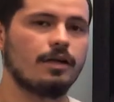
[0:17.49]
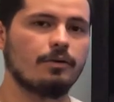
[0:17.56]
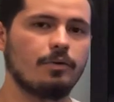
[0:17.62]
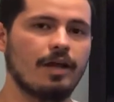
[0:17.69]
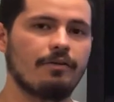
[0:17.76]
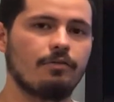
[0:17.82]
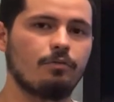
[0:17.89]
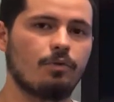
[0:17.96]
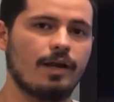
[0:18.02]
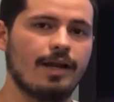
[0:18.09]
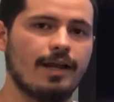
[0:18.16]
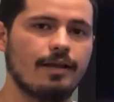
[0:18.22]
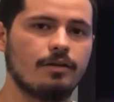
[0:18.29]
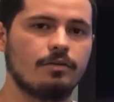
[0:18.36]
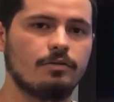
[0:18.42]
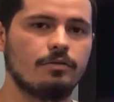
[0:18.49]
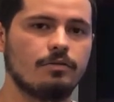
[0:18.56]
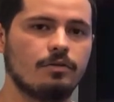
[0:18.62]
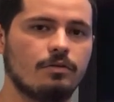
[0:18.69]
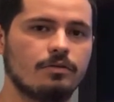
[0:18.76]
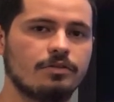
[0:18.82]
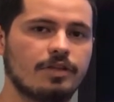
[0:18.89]
We have a right angle
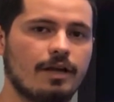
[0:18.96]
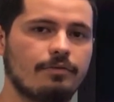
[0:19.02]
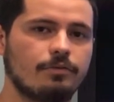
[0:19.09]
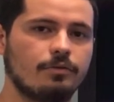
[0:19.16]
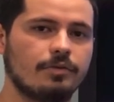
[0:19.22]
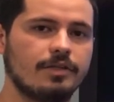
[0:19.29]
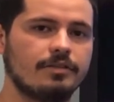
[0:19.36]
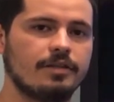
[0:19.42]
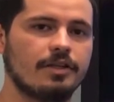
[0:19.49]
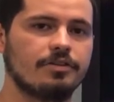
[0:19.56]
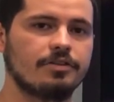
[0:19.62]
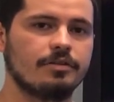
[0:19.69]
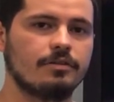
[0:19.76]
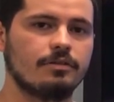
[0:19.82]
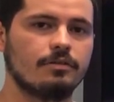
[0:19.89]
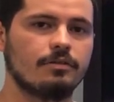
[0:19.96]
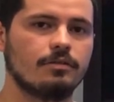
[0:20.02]
shaft orientation.